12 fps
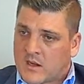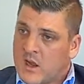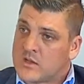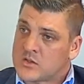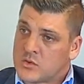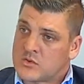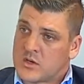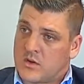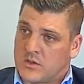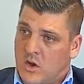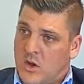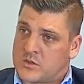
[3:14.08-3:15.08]
the client's
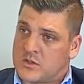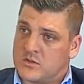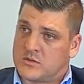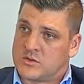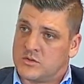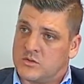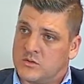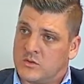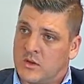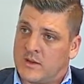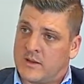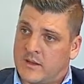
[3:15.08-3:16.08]
also got the option
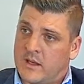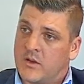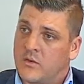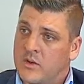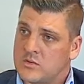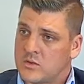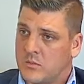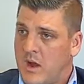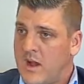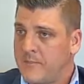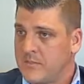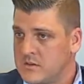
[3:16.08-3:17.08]
to increase or
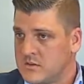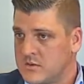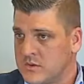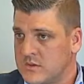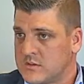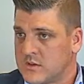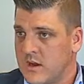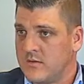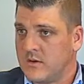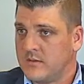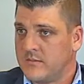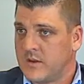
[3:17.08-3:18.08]
buy up his insurance
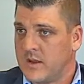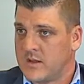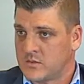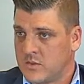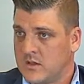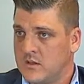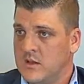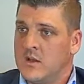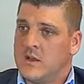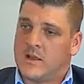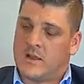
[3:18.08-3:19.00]
cover as well.